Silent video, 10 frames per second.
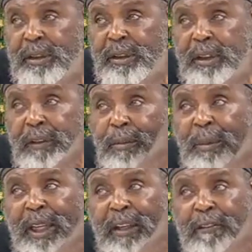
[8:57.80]

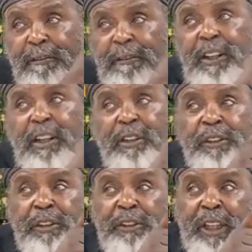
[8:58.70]
Everybody fears
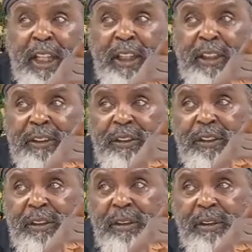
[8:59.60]
the Zionist.
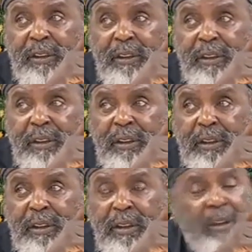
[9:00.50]

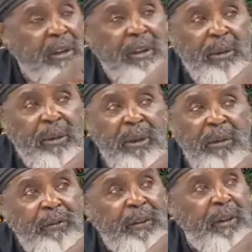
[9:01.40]
We
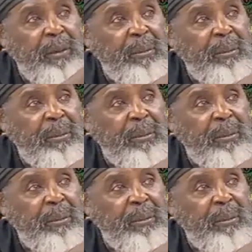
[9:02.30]
don't fear him.